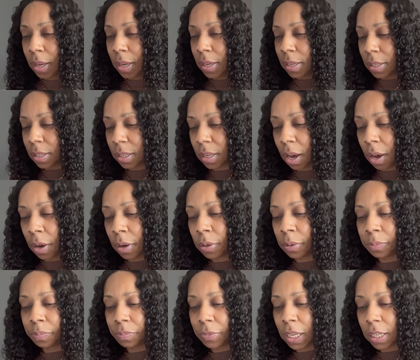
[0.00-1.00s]

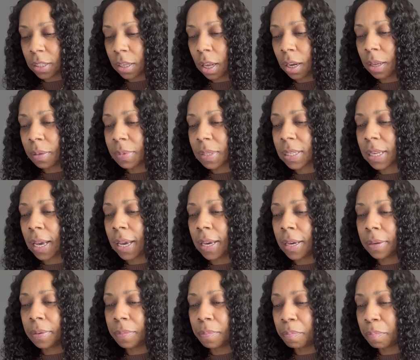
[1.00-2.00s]
So that's all I'm saying.